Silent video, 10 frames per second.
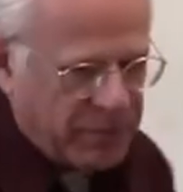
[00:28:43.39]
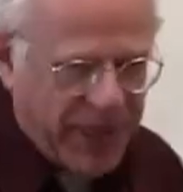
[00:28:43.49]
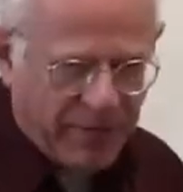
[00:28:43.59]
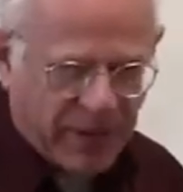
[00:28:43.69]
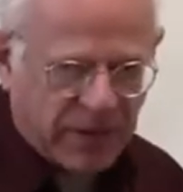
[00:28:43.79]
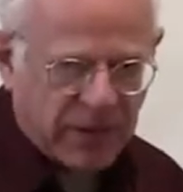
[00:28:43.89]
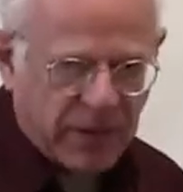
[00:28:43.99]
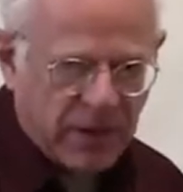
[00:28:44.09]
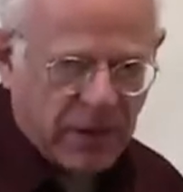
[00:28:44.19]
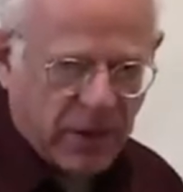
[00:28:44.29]
payment
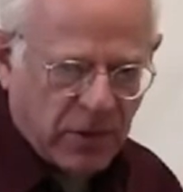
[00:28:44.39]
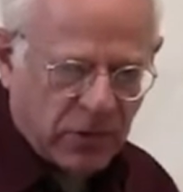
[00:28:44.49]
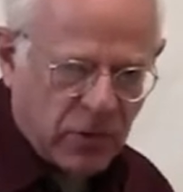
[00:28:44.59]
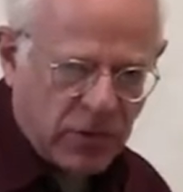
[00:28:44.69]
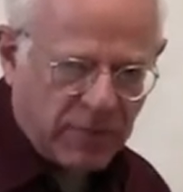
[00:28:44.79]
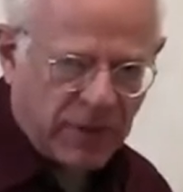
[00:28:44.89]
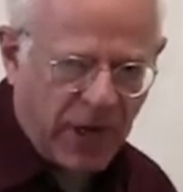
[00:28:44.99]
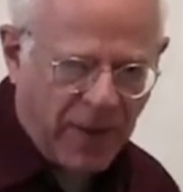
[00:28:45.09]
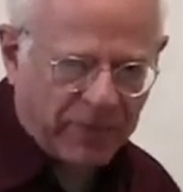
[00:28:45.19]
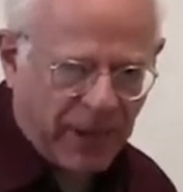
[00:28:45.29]
to the
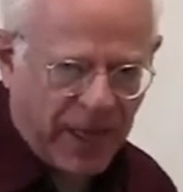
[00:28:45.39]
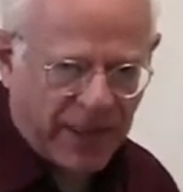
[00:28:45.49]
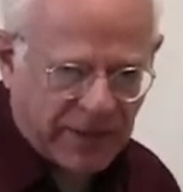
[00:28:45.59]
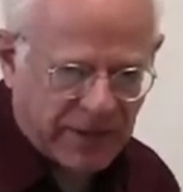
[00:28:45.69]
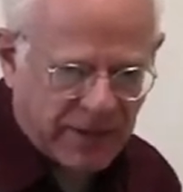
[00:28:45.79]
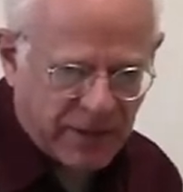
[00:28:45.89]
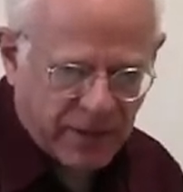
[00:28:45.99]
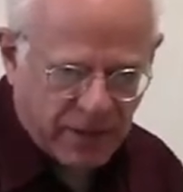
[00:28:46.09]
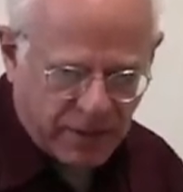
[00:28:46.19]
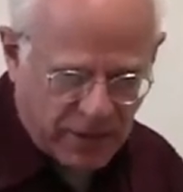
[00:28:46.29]
monopolized
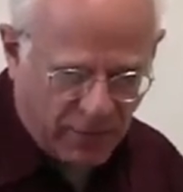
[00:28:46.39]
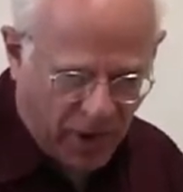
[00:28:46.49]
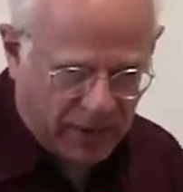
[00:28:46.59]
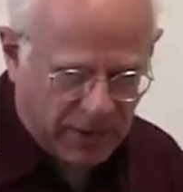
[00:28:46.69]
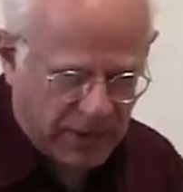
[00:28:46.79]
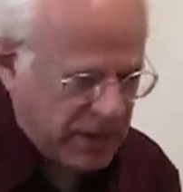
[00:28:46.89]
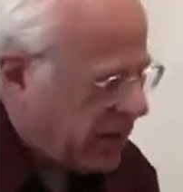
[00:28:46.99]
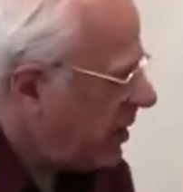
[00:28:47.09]
commodity.